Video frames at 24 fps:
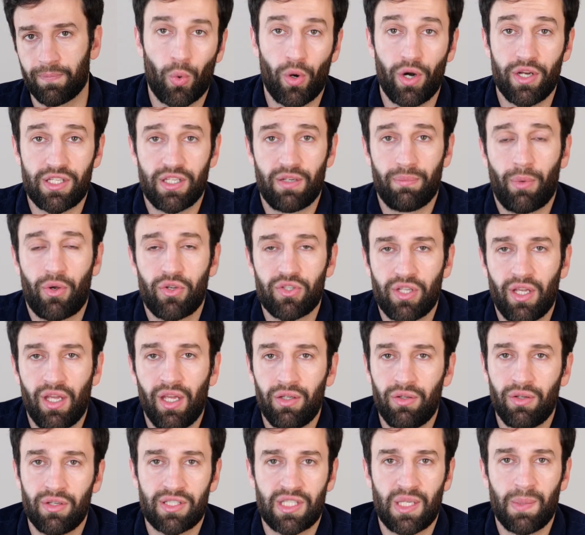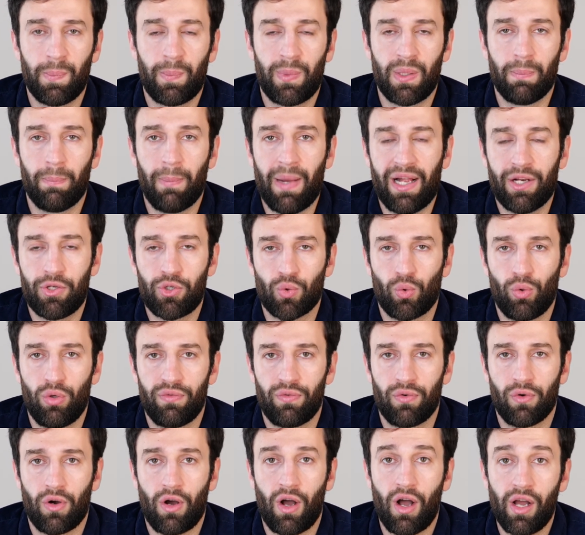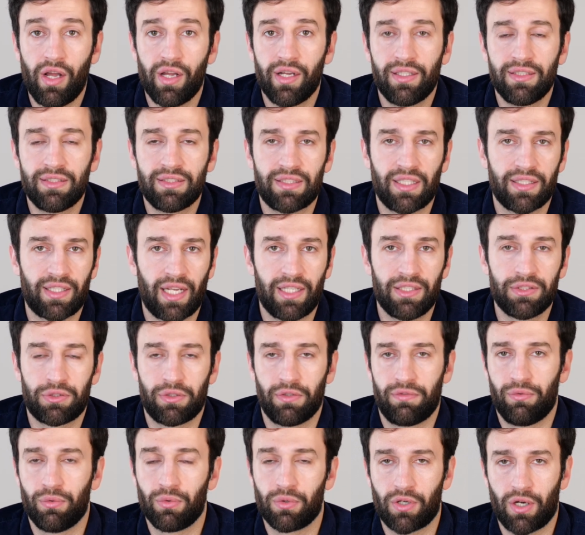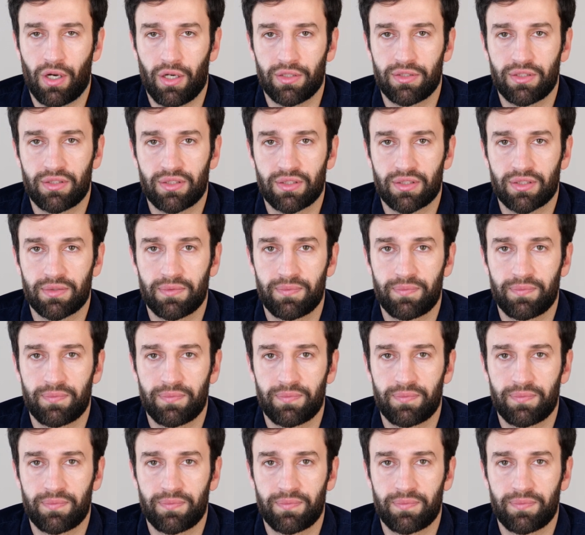Whereas in Mosaic, you simply match all of your hires against your forecasts.